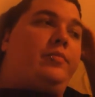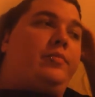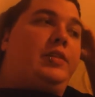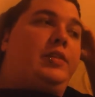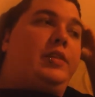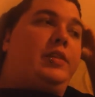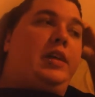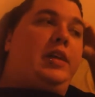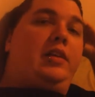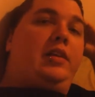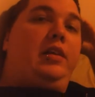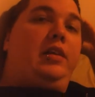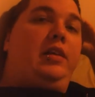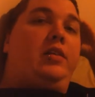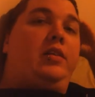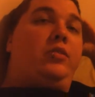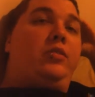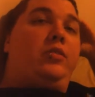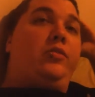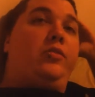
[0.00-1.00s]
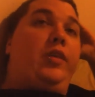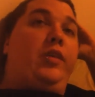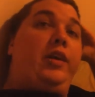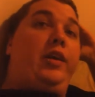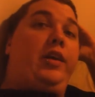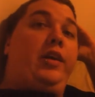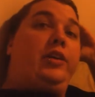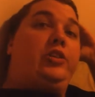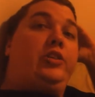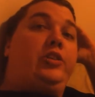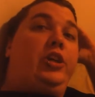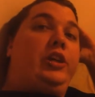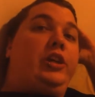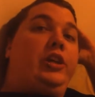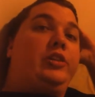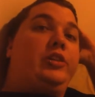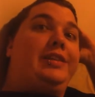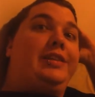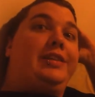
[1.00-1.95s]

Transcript: since I had clean clothes, I could actually change.